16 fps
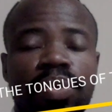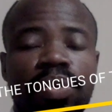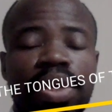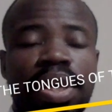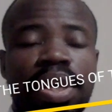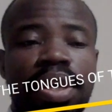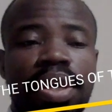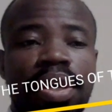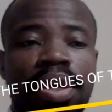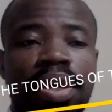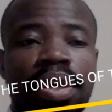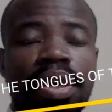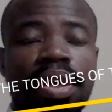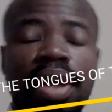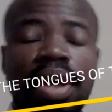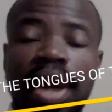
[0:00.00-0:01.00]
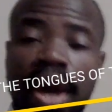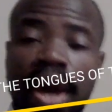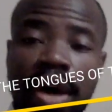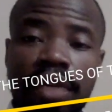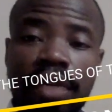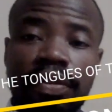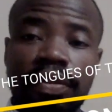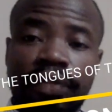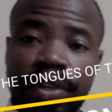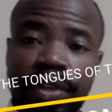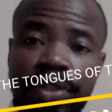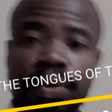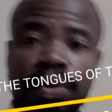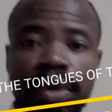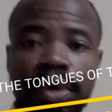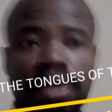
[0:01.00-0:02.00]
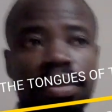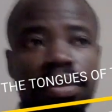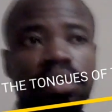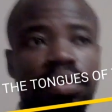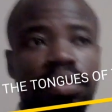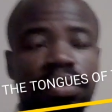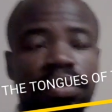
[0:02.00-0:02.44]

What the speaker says: We have the first one,